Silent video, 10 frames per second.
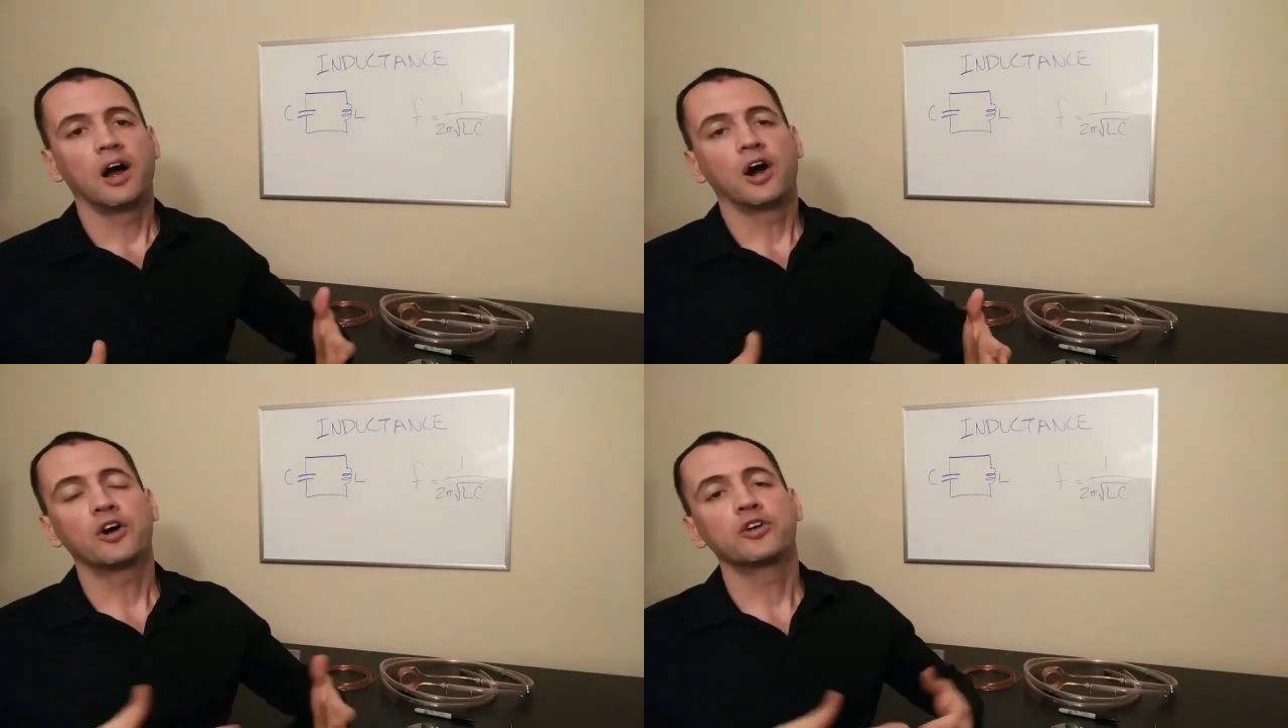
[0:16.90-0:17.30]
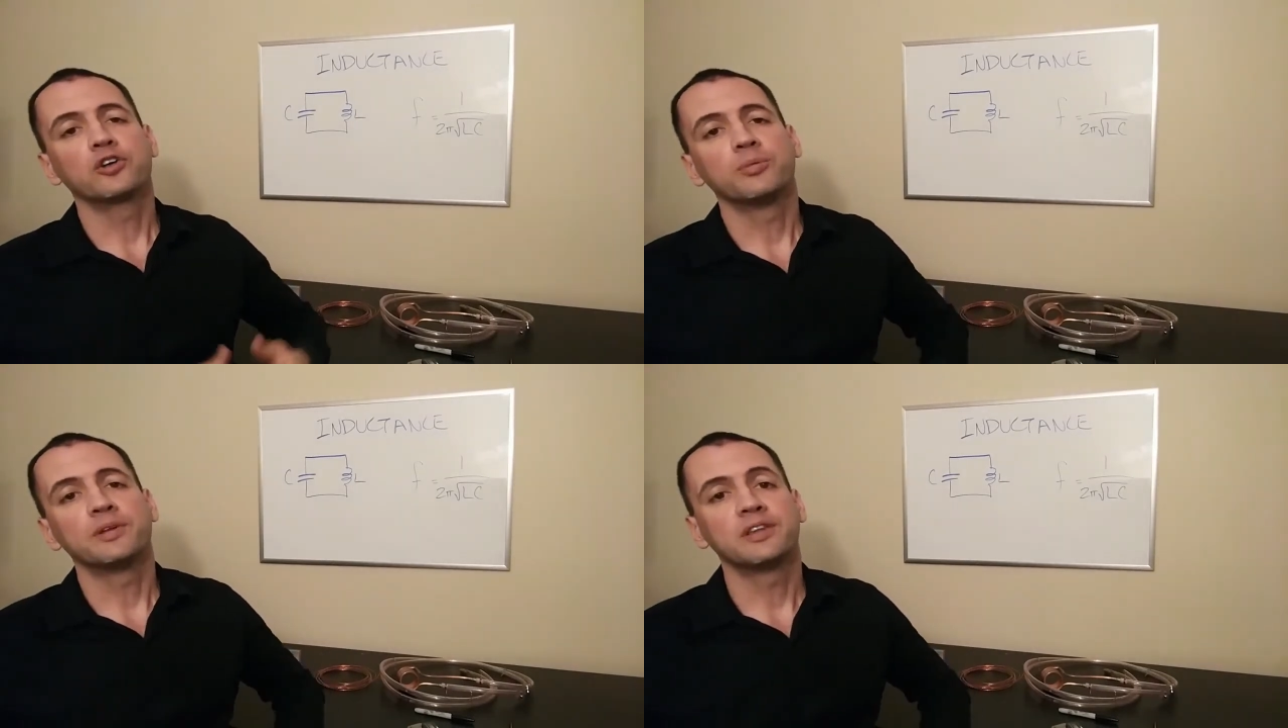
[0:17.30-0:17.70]

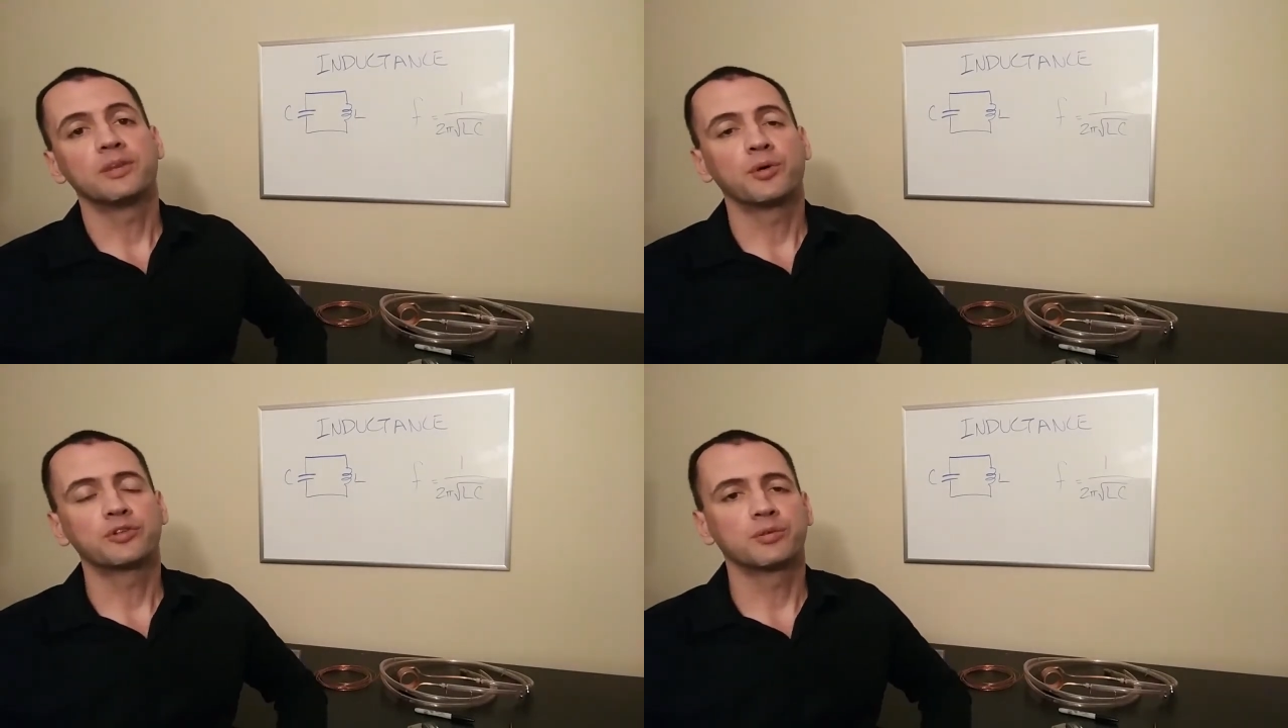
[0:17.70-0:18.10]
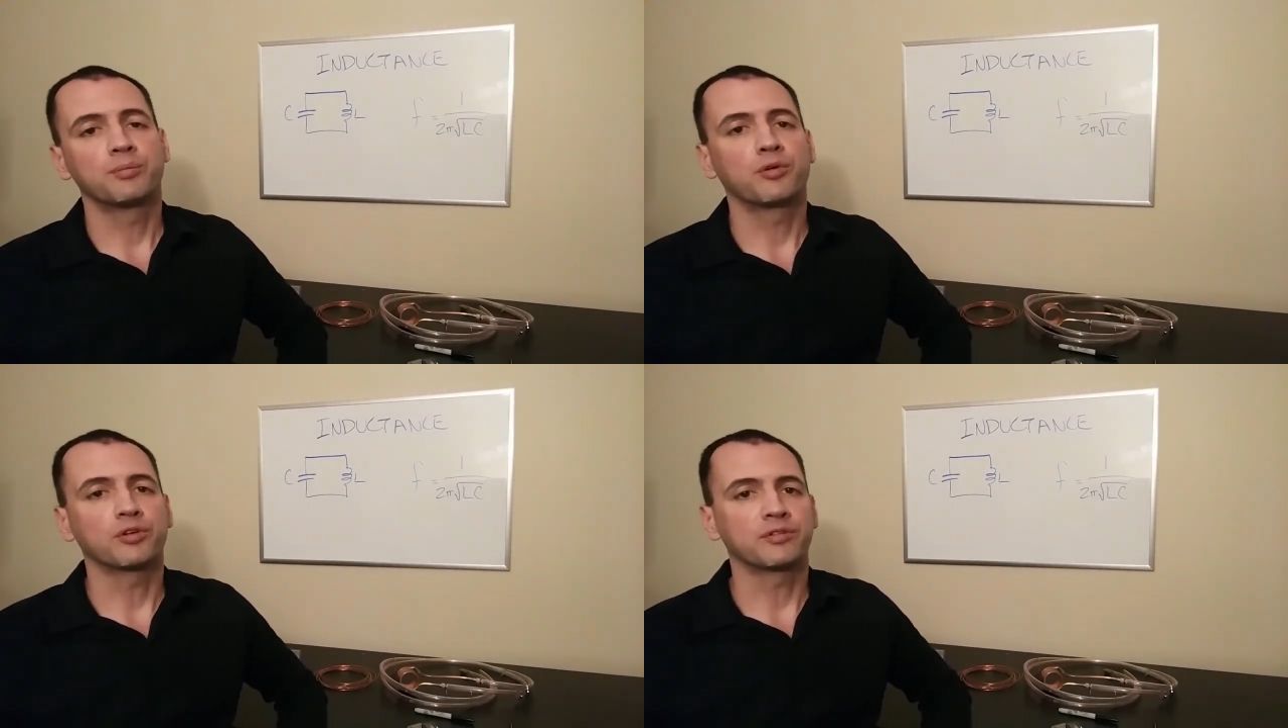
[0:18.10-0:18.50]
Arguably, the most
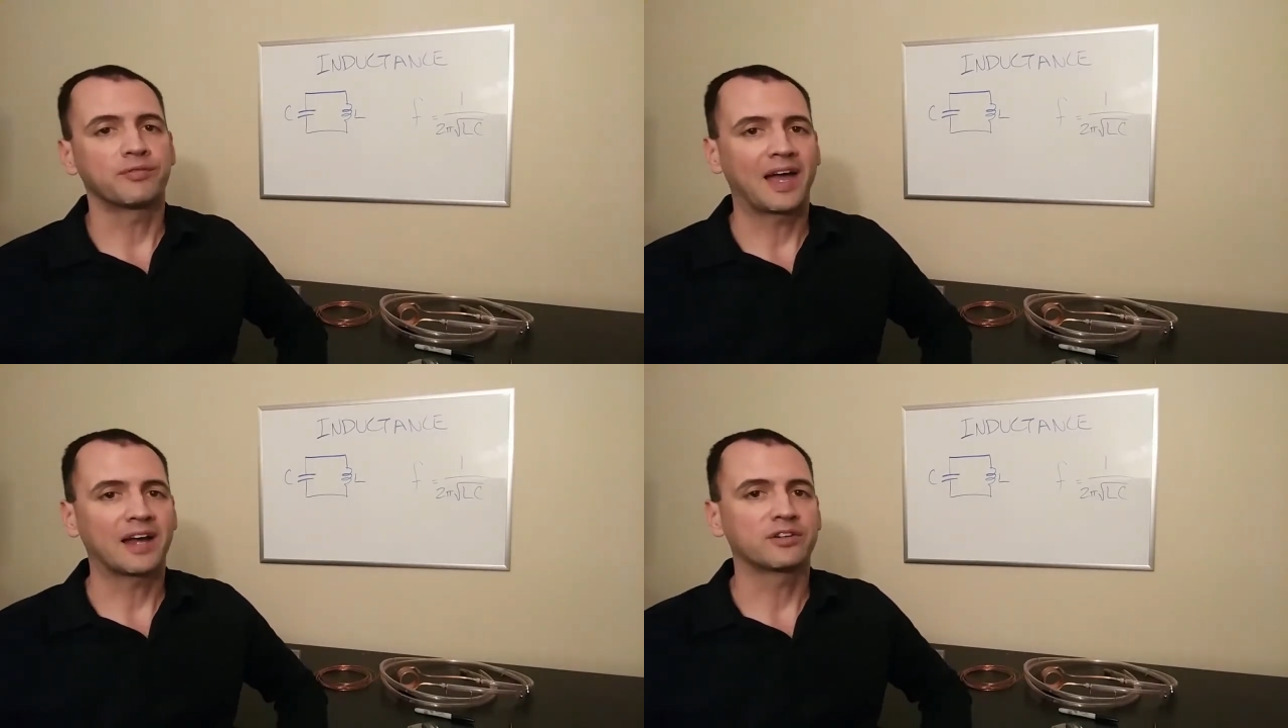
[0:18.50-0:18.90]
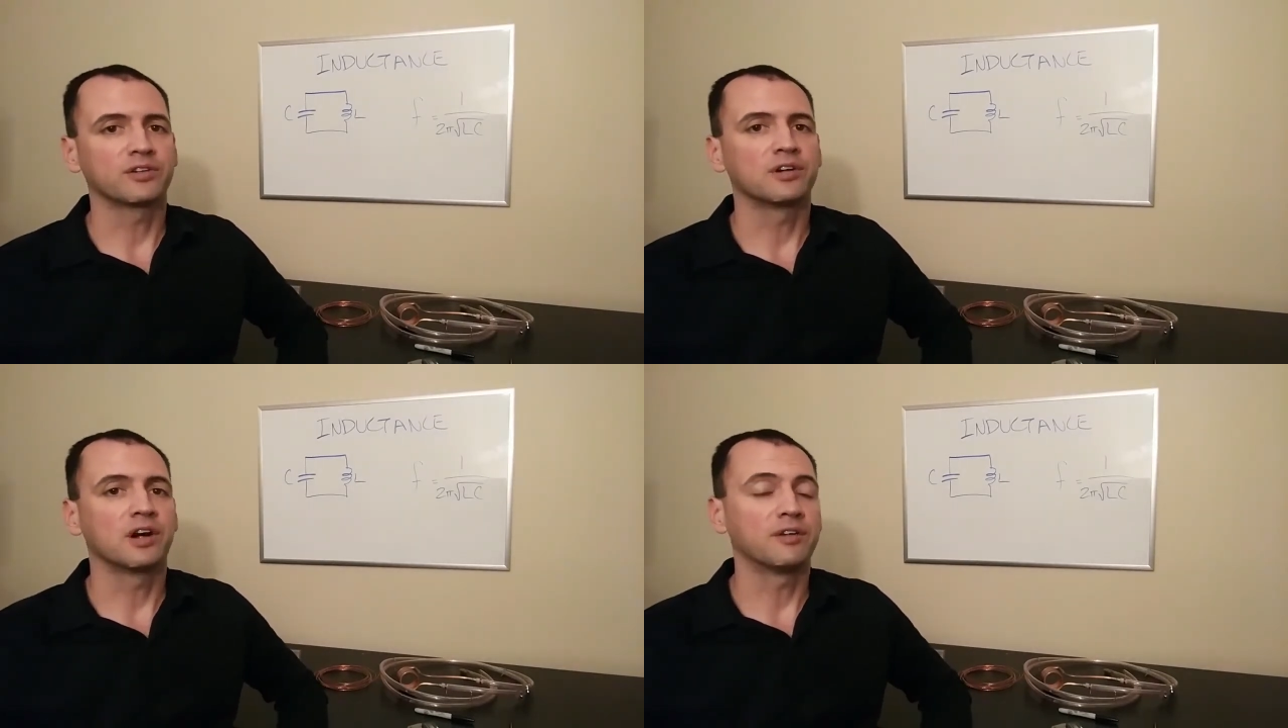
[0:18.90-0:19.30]
important
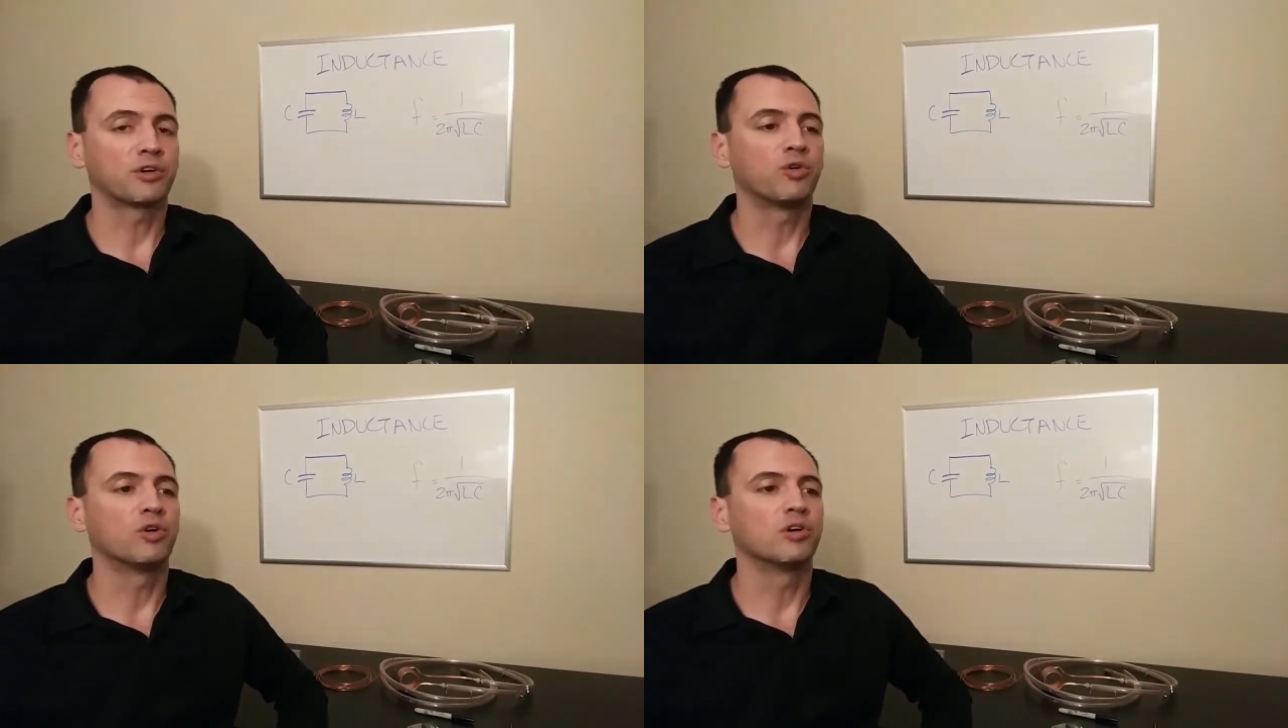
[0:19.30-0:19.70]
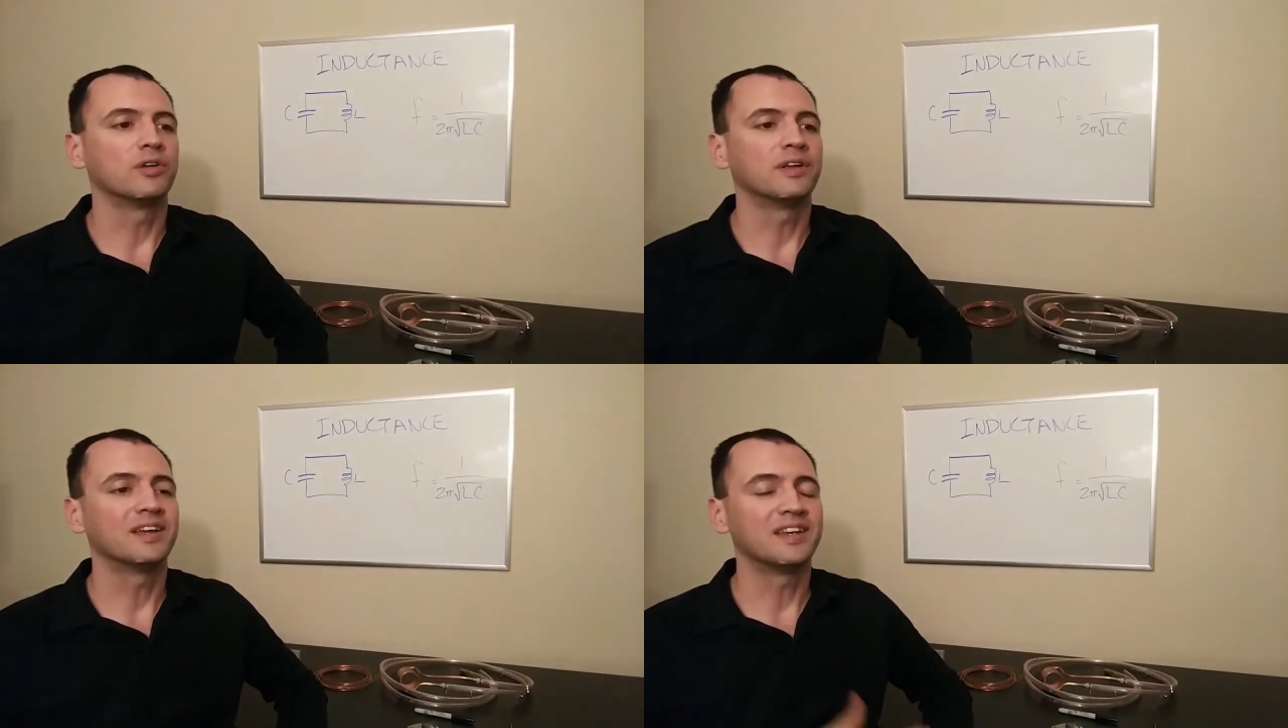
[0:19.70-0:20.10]
factor of a coil